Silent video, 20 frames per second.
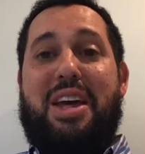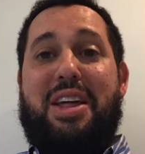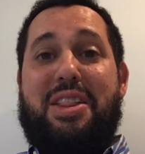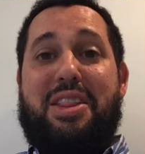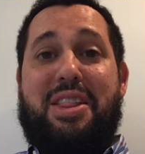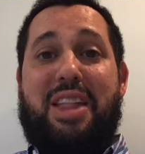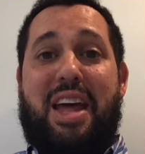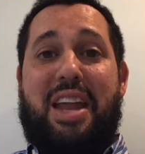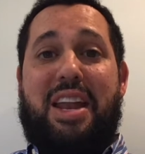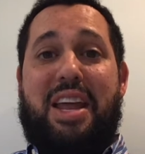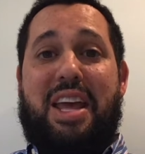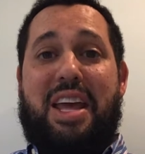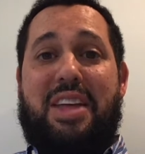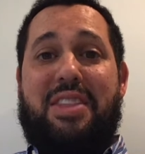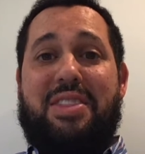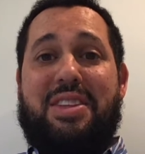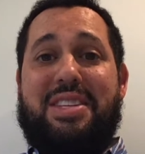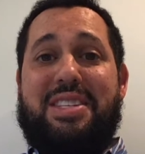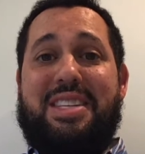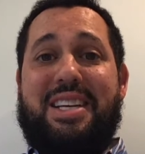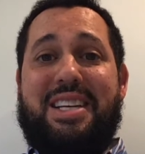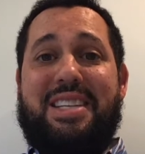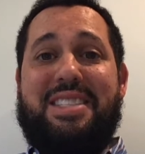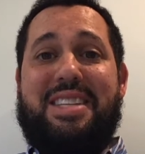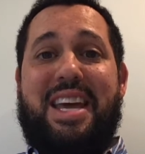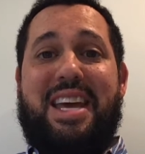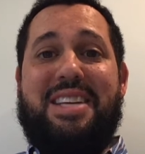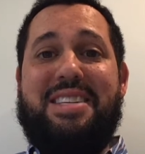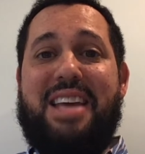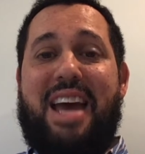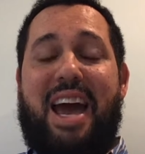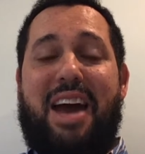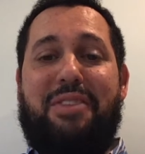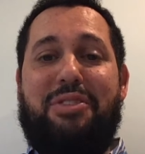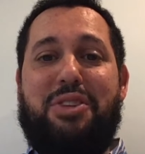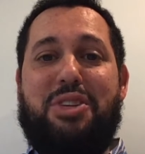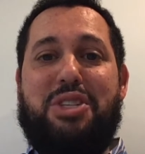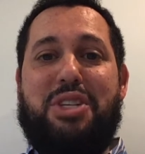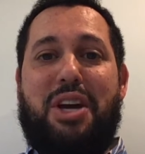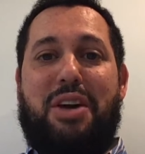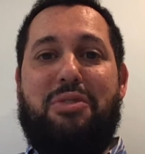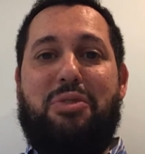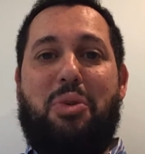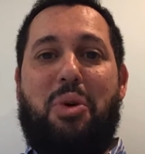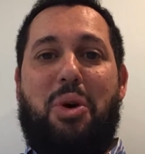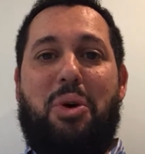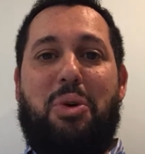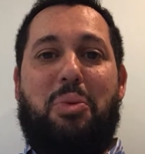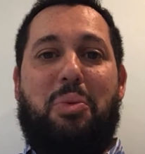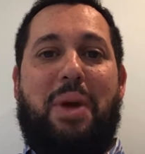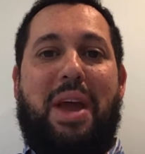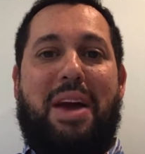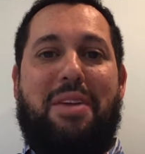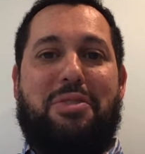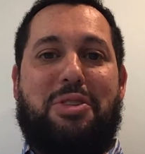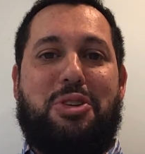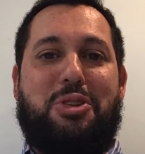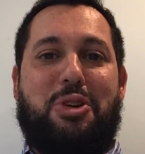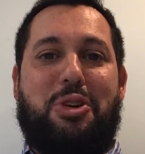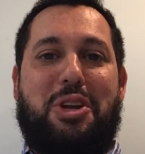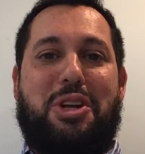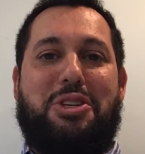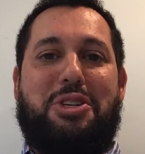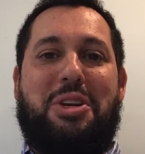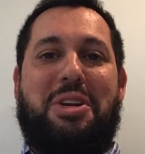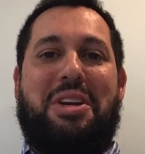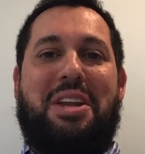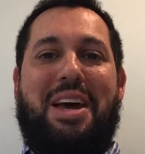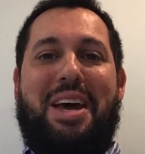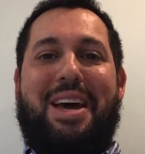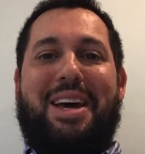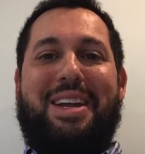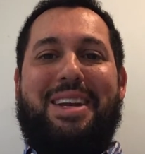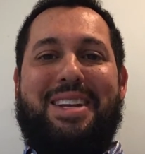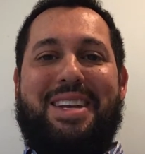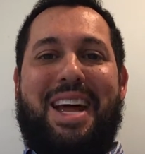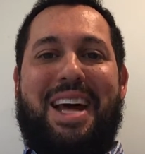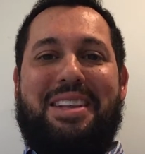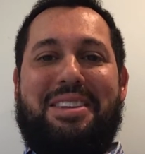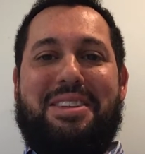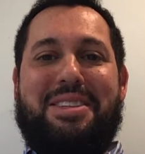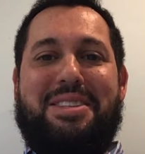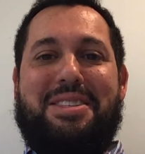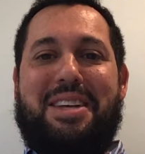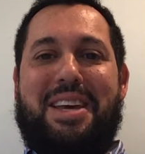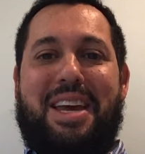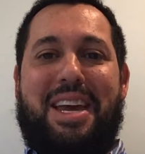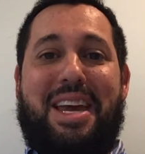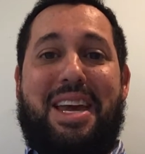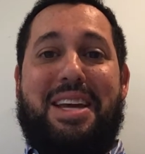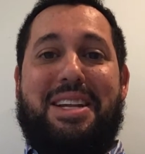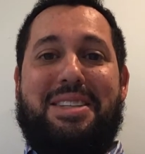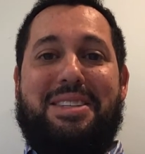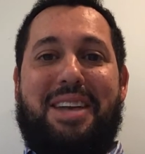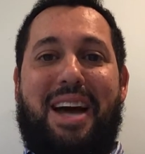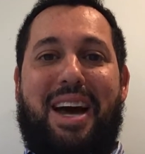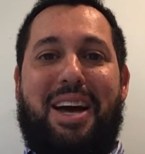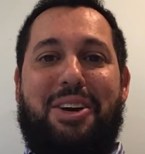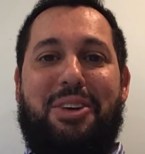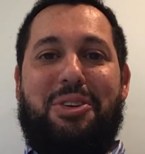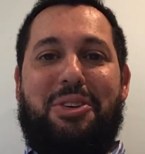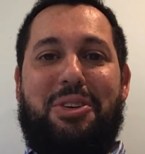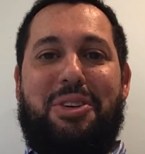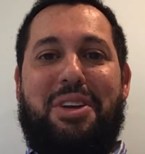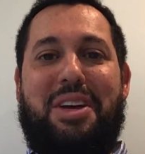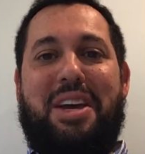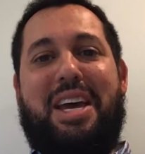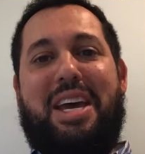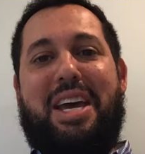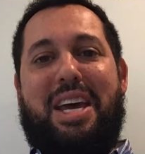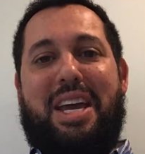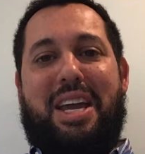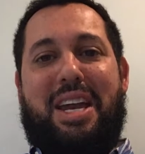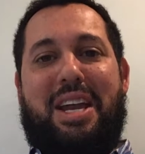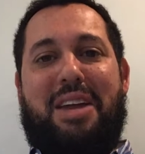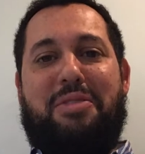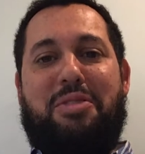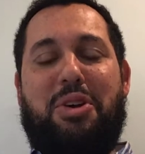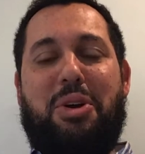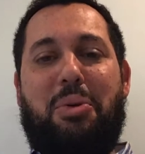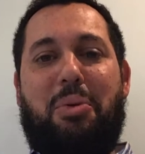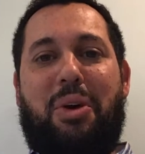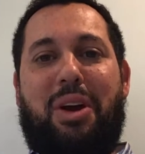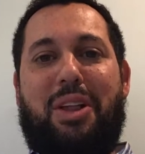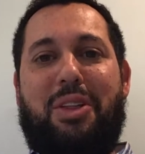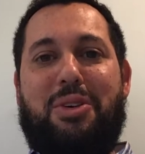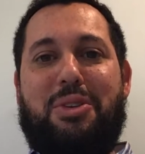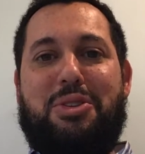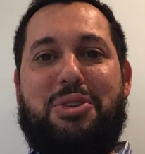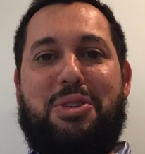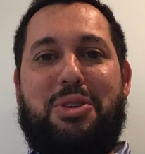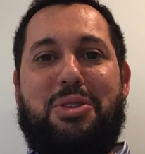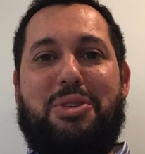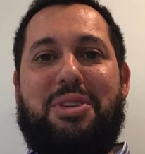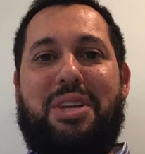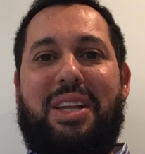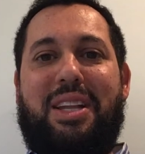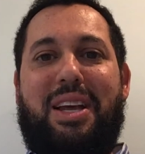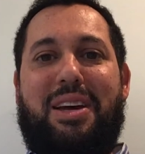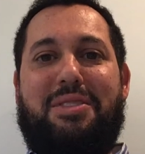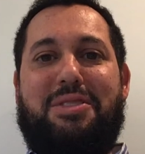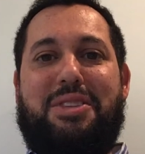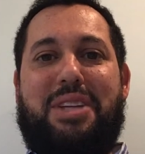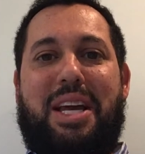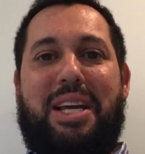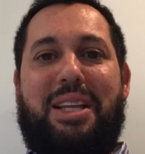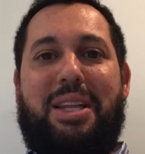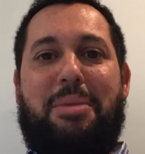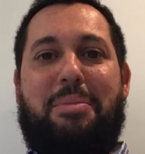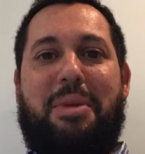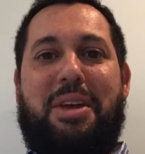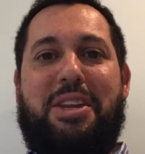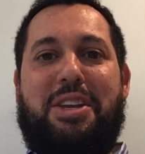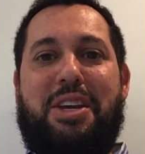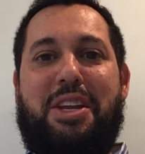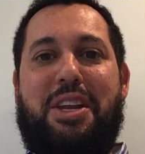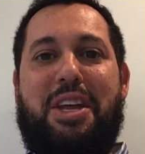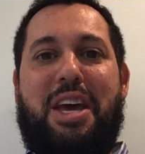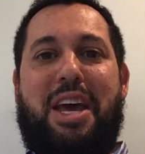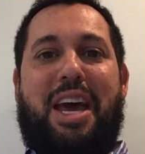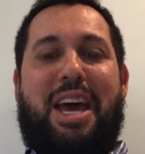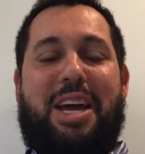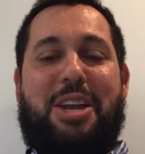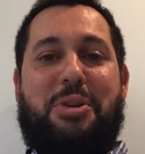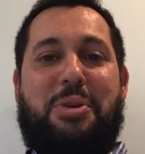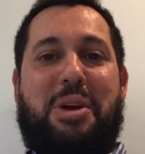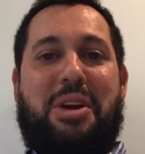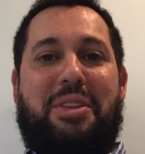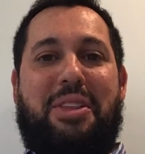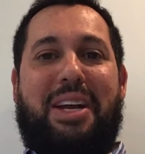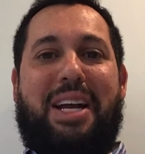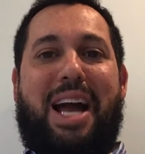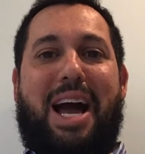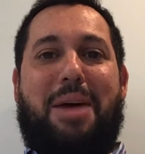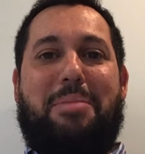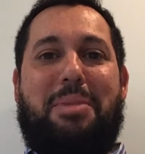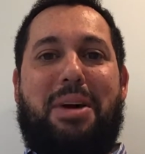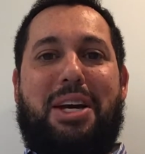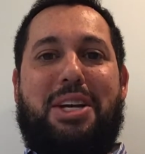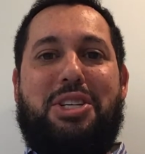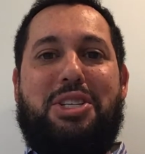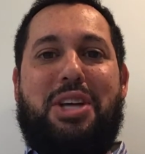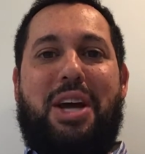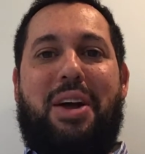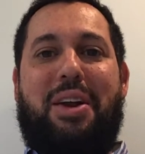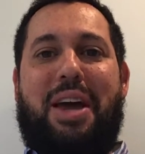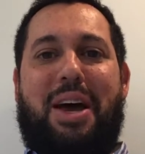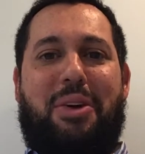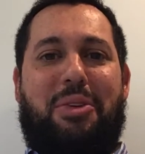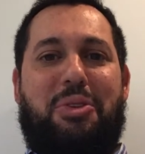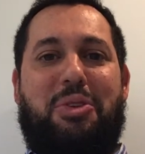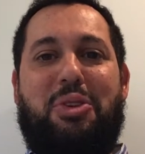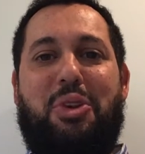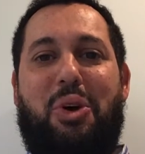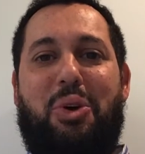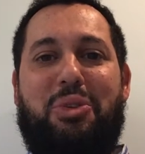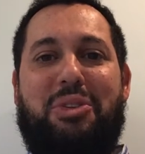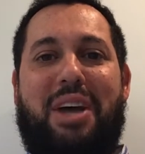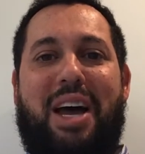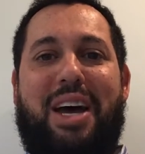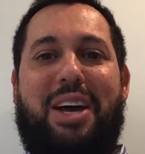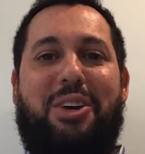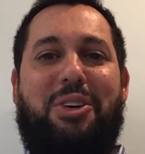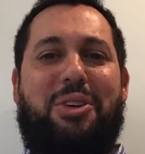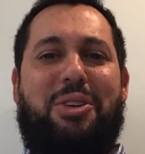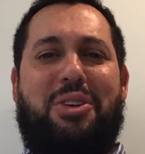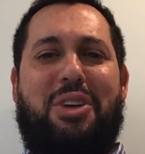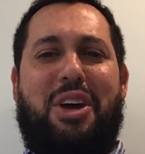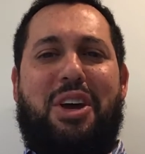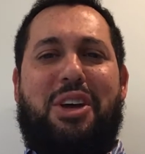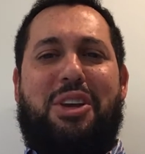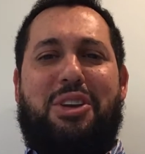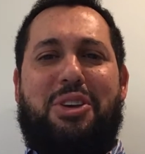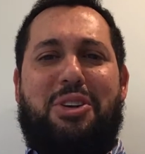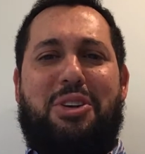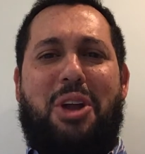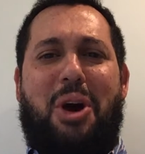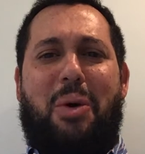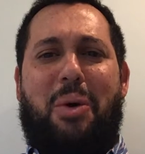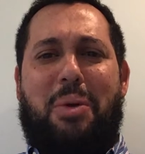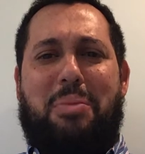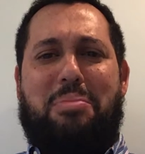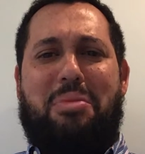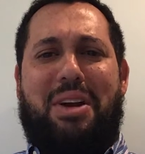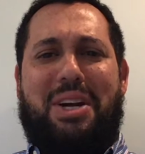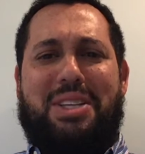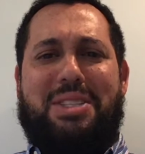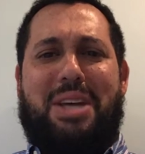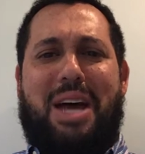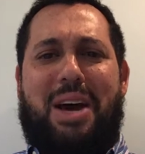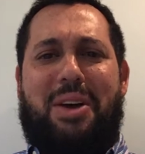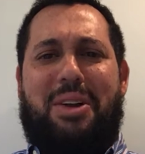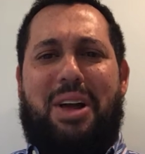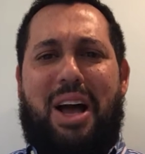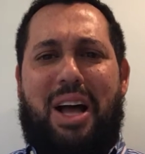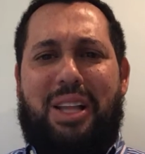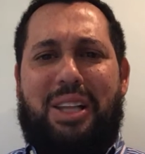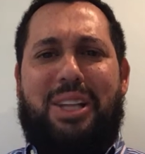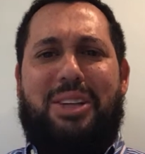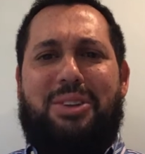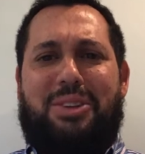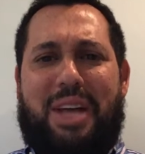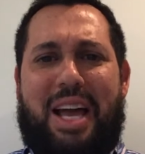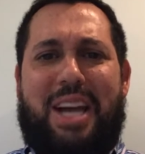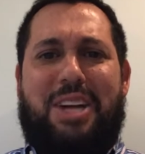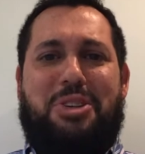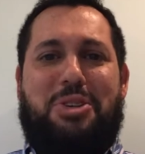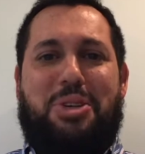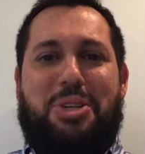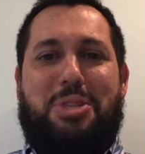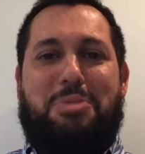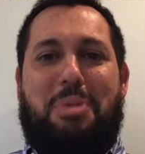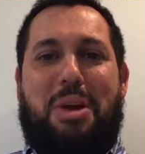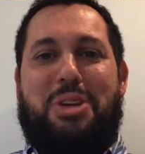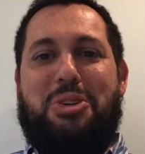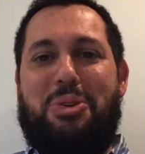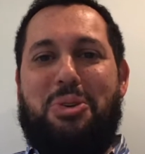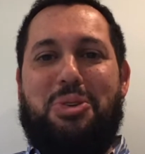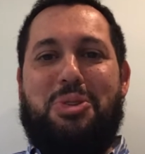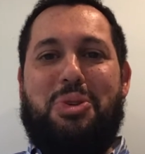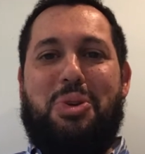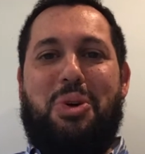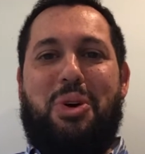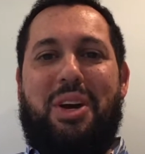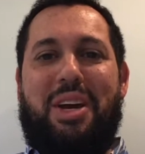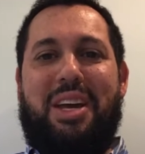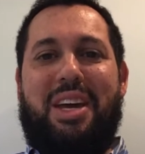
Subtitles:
That in the 6 days after Shavuot, we have the tradition not to say Tachanun. And if you're one of those Jews that loves daily minyan and you hear the Gabbai shout out, no Tachanun, you know it brings out a little extra special joy.